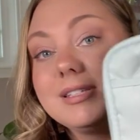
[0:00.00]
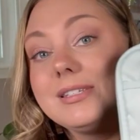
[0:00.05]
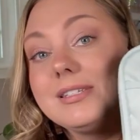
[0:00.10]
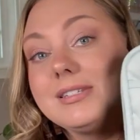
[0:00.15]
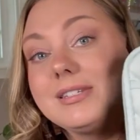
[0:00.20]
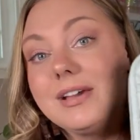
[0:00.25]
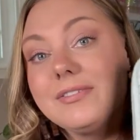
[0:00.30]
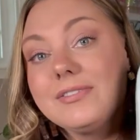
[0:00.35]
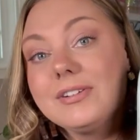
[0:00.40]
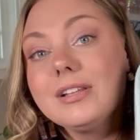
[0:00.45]
is
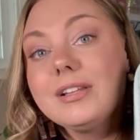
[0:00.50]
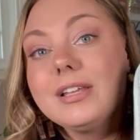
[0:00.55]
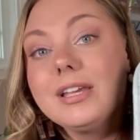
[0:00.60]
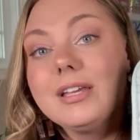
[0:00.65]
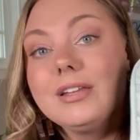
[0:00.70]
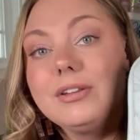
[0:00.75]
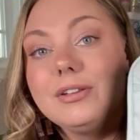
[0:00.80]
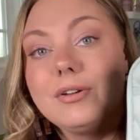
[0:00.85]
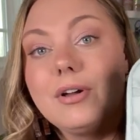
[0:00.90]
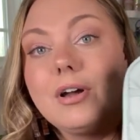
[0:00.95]
definitely
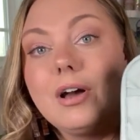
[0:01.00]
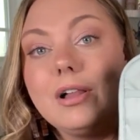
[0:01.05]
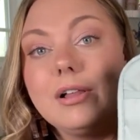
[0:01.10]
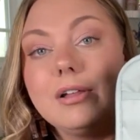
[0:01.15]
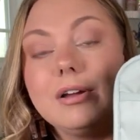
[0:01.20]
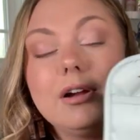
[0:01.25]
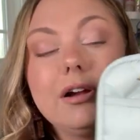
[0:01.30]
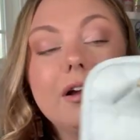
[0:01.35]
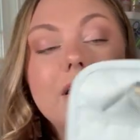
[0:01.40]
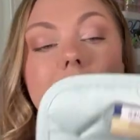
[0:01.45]
a new
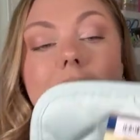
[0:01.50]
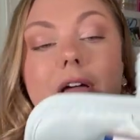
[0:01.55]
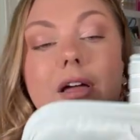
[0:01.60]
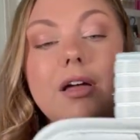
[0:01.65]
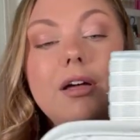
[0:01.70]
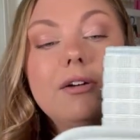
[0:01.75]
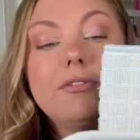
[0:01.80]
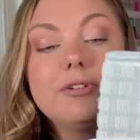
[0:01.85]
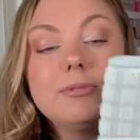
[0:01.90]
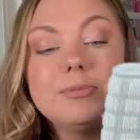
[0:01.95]
color
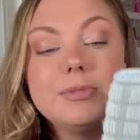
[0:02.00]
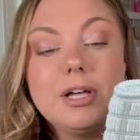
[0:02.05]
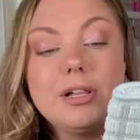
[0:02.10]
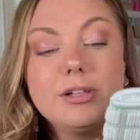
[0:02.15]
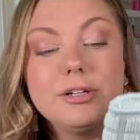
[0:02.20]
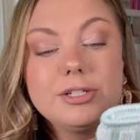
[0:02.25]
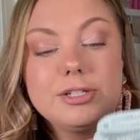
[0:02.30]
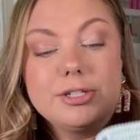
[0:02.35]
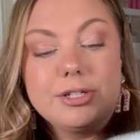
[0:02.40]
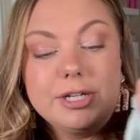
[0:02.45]
from
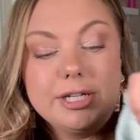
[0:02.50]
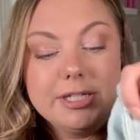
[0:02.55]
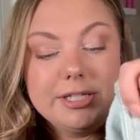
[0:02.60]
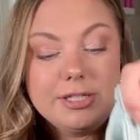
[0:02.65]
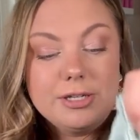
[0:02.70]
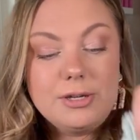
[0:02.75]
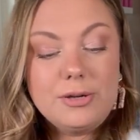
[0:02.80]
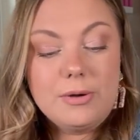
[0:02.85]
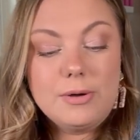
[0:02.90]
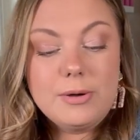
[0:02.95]
Dollar Tree,
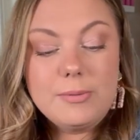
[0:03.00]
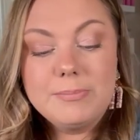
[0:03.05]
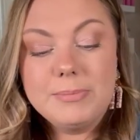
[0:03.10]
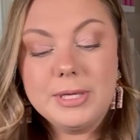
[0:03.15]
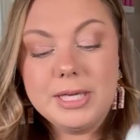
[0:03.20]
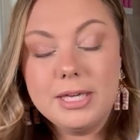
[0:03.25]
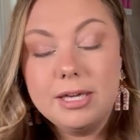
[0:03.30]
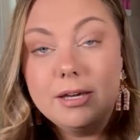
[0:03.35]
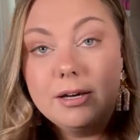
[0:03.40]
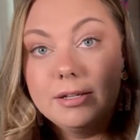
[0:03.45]
so
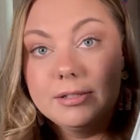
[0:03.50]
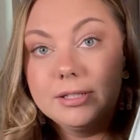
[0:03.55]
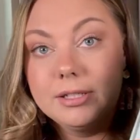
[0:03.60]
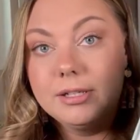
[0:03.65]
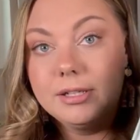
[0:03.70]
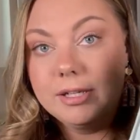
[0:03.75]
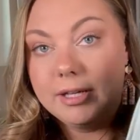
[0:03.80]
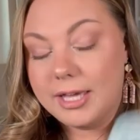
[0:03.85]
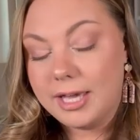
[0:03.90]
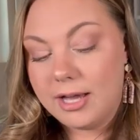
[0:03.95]
be on the
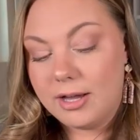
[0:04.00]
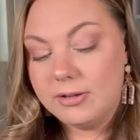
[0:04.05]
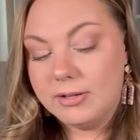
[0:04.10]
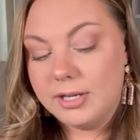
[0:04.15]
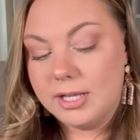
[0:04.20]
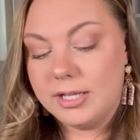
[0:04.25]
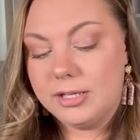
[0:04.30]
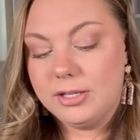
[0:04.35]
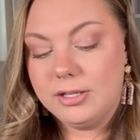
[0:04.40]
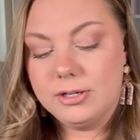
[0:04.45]

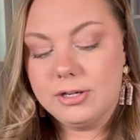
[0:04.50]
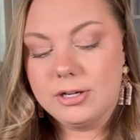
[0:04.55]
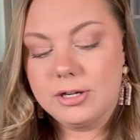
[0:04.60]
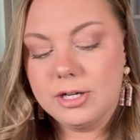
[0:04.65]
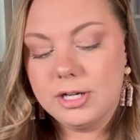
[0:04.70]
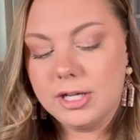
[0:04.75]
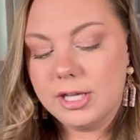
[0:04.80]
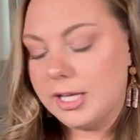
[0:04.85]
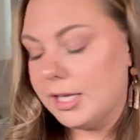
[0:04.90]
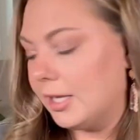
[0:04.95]
lookout in your
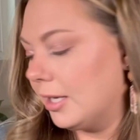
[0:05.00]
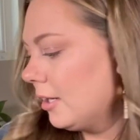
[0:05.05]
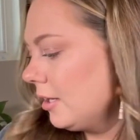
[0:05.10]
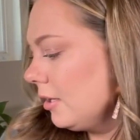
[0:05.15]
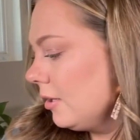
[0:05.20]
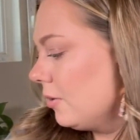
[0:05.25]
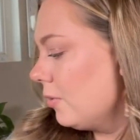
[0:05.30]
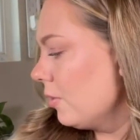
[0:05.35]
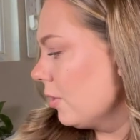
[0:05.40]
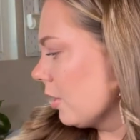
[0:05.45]
cooking
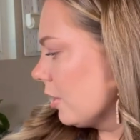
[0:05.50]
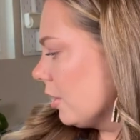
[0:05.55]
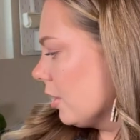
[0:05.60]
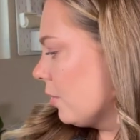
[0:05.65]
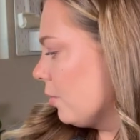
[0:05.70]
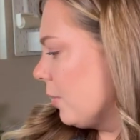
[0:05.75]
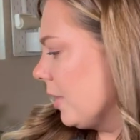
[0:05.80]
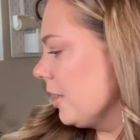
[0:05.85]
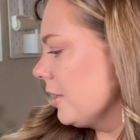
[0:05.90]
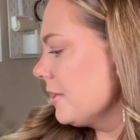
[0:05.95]
or
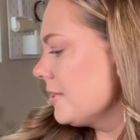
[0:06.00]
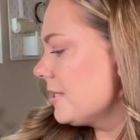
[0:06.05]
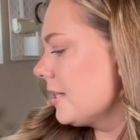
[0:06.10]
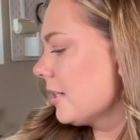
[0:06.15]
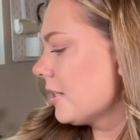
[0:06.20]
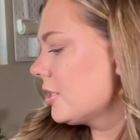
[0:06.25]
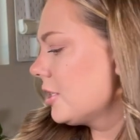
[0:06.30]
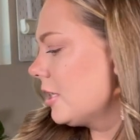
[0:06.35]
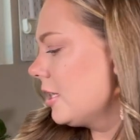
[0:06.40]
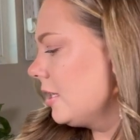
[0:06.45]
cookware
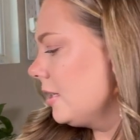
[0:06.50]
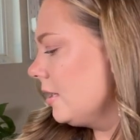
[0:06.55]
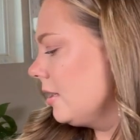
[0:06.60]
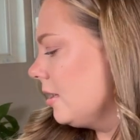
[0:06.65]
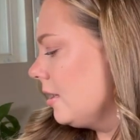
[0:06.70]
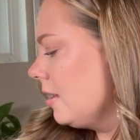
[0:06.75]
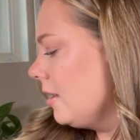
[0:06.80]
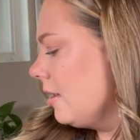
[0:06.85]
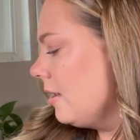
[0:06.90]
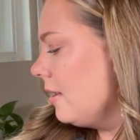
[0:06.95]
section.
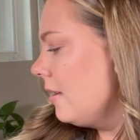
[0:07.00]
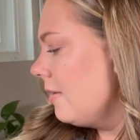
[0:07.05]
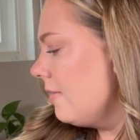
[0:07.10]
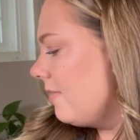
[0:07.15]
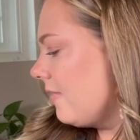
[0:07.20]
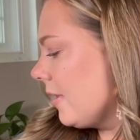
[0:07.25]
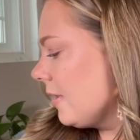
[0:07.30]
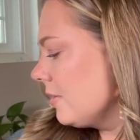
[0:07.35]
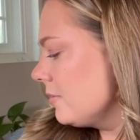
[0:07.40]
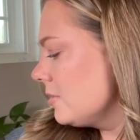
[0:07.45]

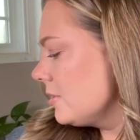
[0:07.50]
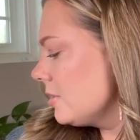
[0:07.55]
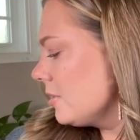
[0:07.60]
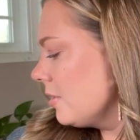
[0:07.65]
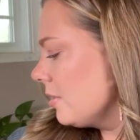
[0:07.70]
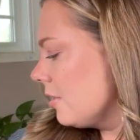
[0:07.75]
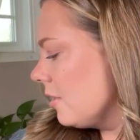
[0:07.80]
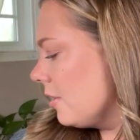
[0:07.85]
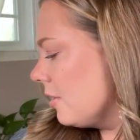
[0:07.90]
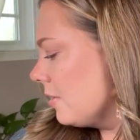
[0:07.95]
Found
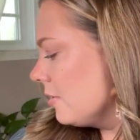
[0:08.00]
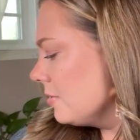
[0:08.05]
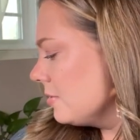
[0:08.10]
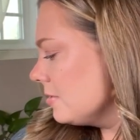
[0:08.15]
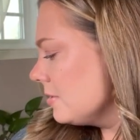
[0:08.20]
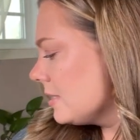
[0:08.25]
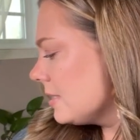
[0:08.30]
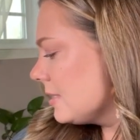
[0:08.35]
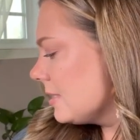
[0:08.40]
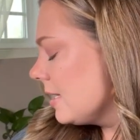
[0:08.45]

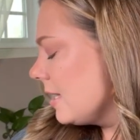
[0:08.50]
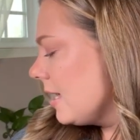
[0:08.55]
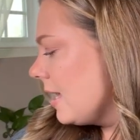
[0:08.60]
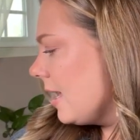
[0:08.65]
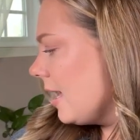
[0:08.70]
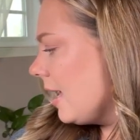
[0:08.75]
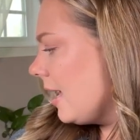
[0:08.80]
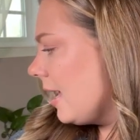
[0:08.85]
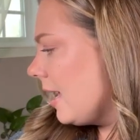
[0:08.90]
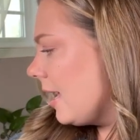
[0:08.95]
those,
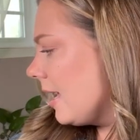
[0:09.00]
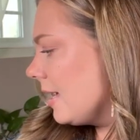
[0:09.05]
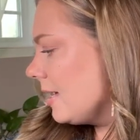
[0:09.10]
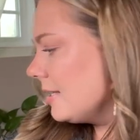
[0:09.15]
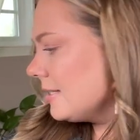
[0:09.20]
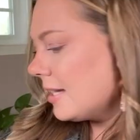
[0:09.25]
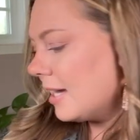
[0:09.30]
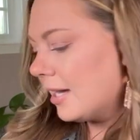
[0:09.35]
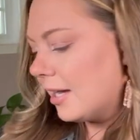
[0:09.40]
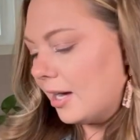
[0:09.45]

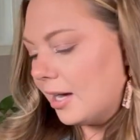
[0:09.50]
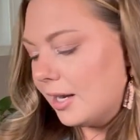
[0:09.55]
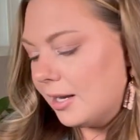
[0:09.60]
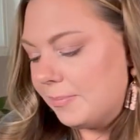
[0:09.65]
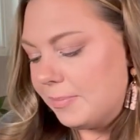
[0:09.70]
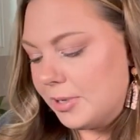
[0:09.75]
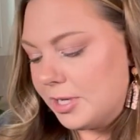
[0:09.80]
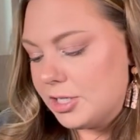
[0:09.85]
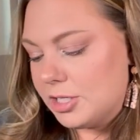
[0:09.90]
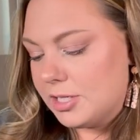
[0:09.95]
and I got
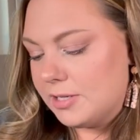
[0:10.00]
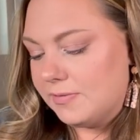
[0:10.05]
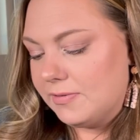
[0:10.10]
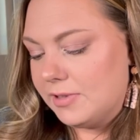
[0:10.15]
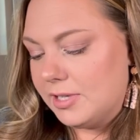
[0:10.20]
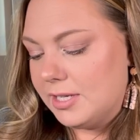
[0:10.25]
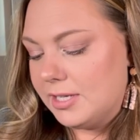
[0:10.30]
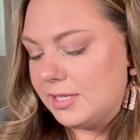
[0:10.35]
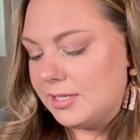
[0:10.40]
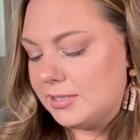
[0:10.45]
a bunch of
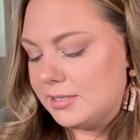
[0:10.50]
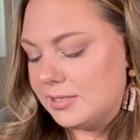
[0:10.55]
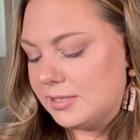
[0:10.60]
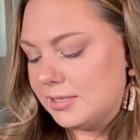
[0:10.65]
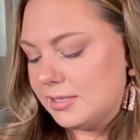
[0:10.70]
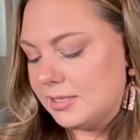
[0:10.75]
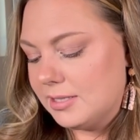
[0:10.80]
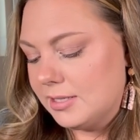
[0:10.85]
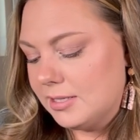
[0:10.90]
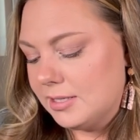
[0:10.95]

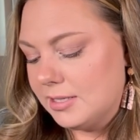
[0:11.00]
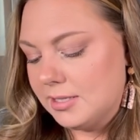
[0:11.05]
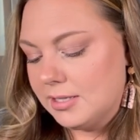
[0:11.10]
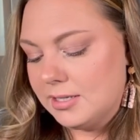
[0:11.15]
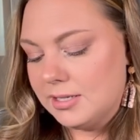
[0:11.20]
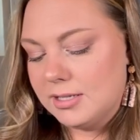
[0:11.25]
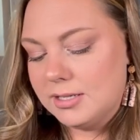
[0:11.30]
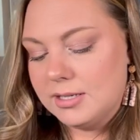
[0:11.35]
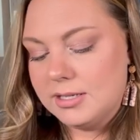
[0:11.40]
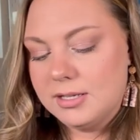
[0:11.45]
these
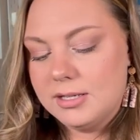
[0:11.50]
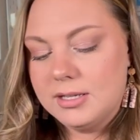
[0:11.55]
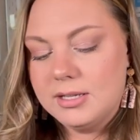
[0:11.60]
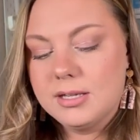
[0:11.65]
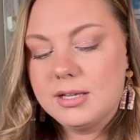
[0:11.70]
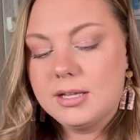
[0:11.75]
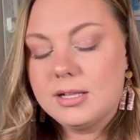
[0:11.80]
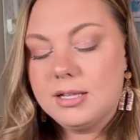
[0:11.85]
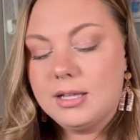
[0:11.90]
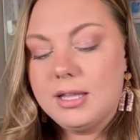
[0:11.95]

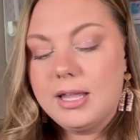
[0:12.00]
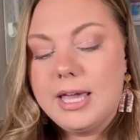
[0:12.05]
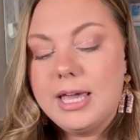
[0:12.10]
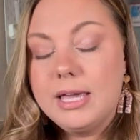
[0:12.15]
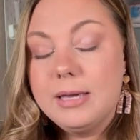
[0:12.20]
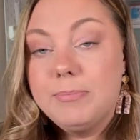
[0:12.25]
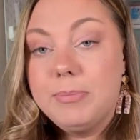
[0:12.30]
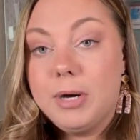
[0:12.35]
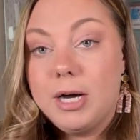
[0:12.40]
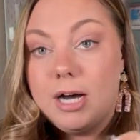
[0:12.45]

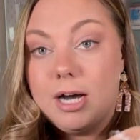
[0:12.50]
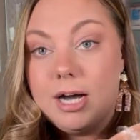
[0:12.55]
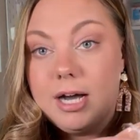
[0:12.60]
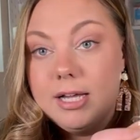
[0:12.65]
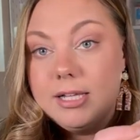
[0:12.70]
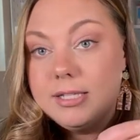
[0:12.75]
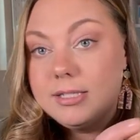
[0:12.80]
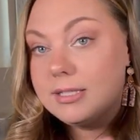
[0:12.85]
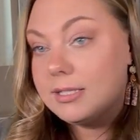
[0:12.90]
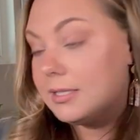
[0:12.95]
clay
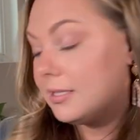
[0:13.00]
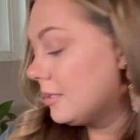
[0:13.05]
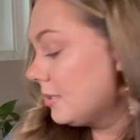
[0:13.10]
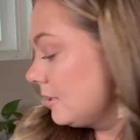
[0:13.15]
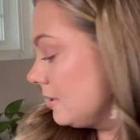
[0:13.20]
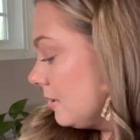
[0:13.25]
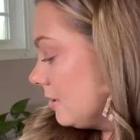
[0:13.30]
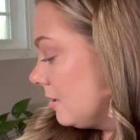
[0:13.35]
pots